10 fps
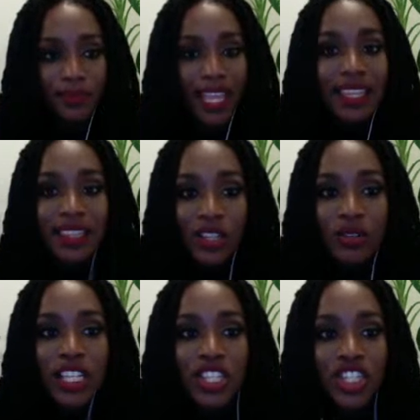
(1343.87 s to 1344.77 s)
and
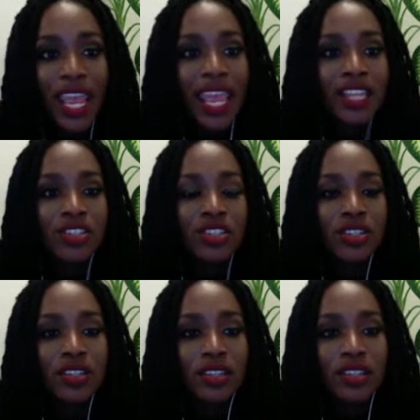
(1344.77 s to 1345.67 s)
literally
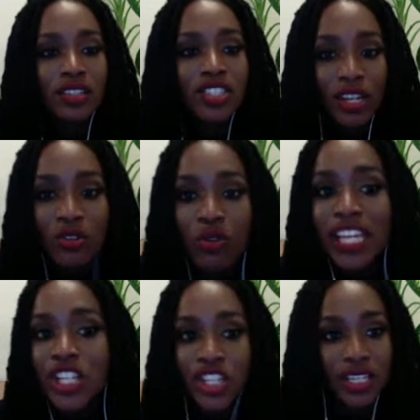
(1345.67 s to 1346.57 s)
change
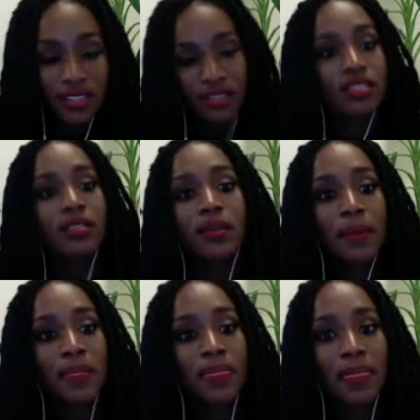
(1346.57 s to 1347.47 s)
generations
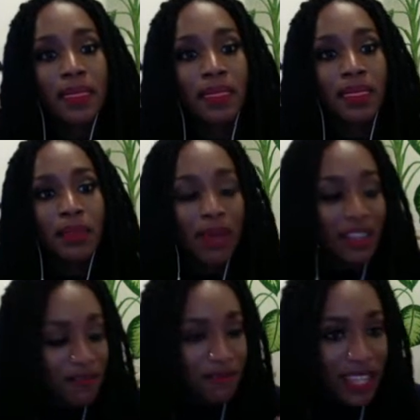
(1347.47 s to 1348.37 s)

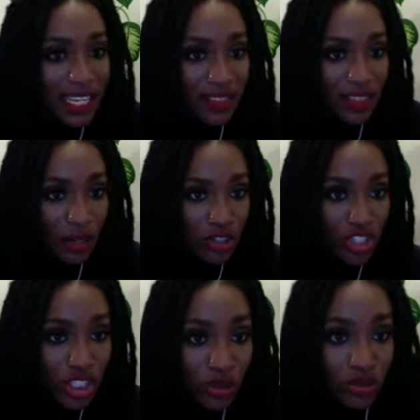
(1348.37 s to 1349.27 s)
by feeding their
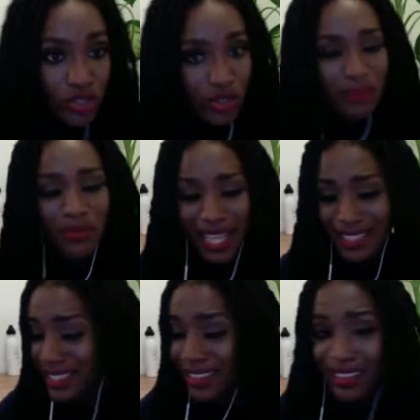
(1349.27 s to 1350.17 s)
children.
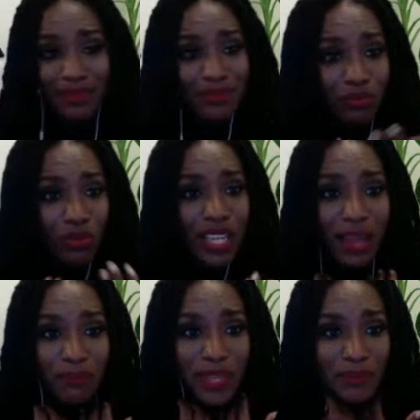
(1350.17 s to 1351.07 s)
We
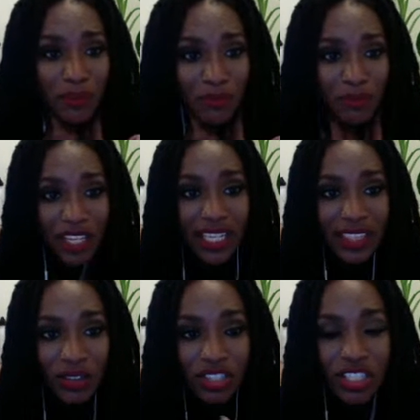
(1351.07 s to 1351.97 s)
have people feeding
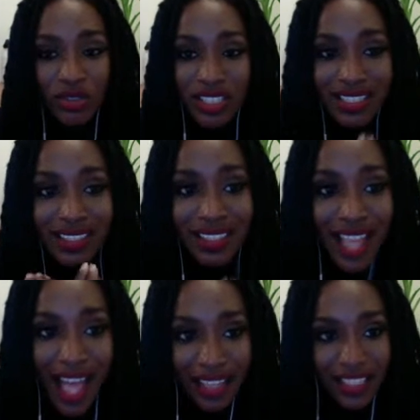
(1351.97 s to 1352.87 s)
their children this
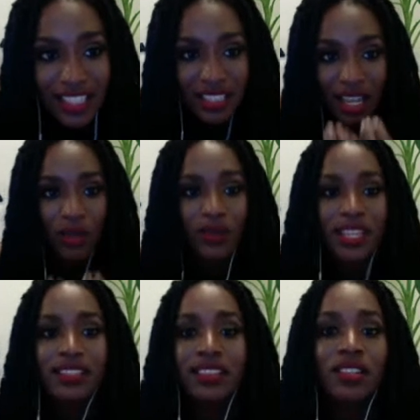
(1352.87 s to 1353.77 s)
knowledge.
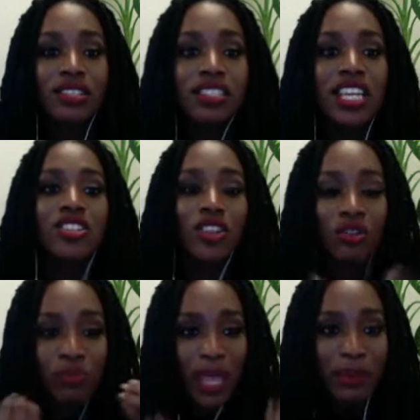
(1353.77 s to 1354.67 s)
Jacquees literally teaching
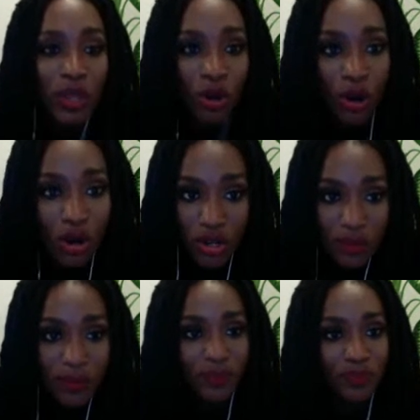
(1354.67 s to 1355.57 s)
her baby girl.